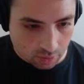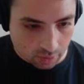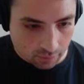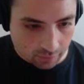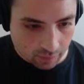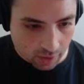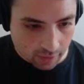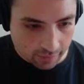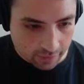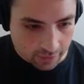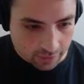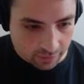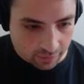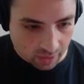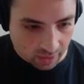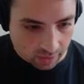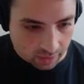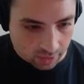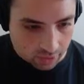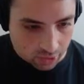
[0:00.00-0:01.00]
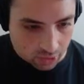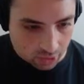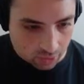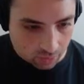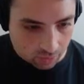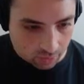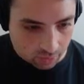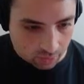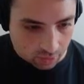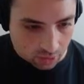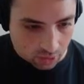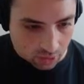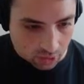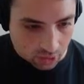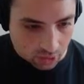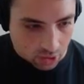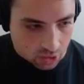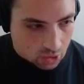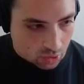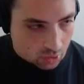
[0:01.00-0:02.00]
5 is fine too.
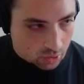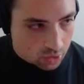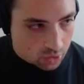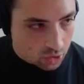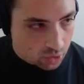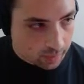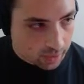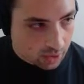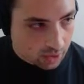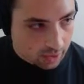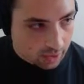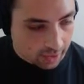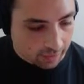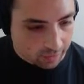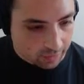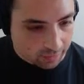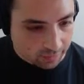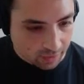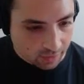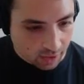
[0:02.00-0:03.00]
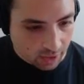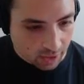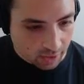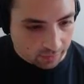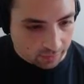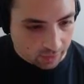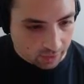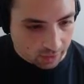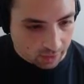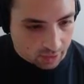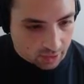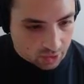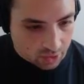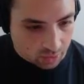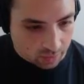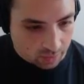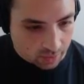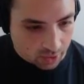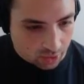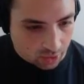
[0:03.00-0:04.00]
So this will be left 5 and this
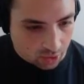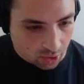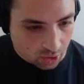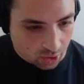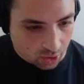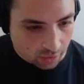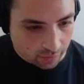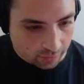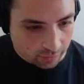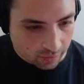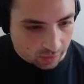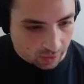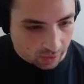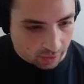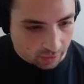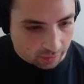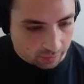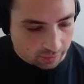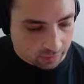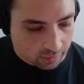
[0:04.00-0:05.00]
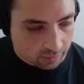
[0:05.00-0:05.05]
will be R5.